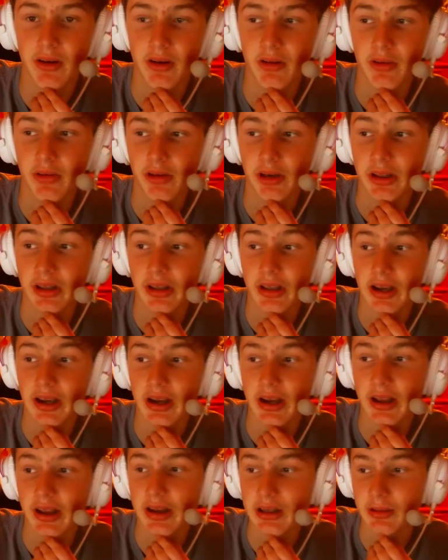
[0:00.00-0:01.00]
really
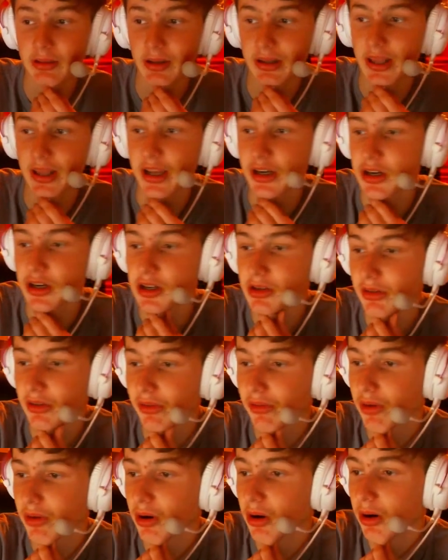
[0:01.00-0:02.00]
high expectations for
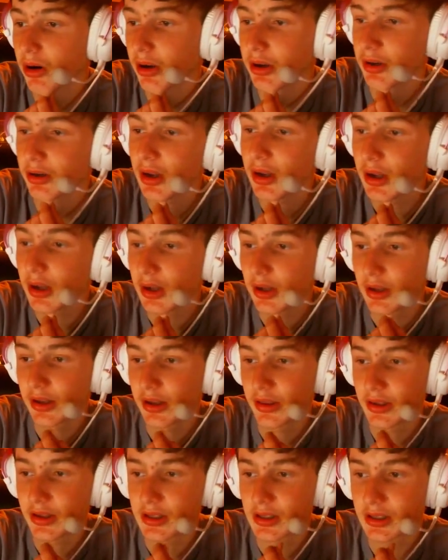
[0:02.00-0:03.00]
Frog in
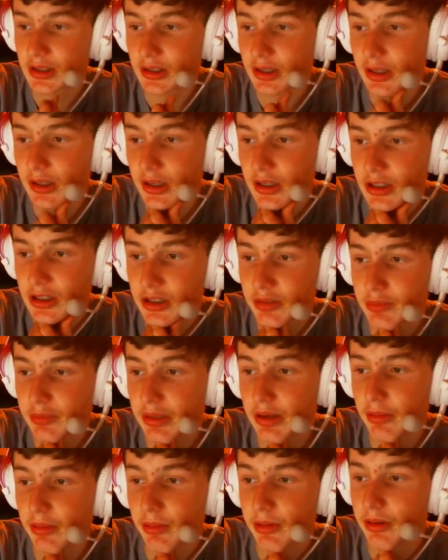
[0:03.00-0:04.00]
this league. He should be
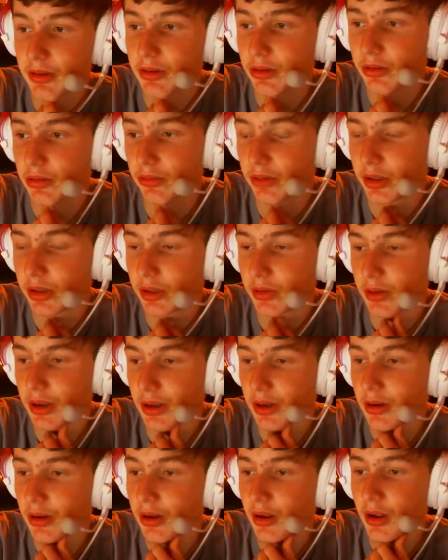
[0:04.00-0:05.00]
able to do really
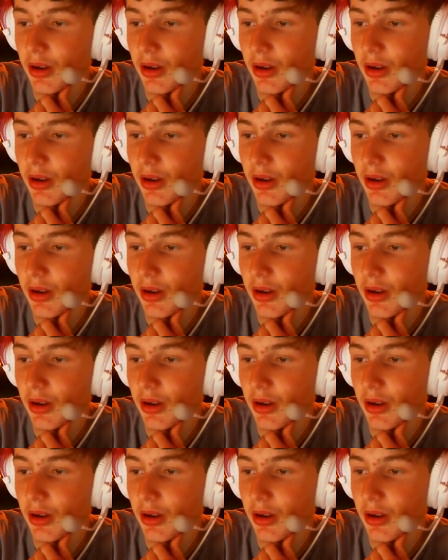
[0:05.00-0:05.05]
well.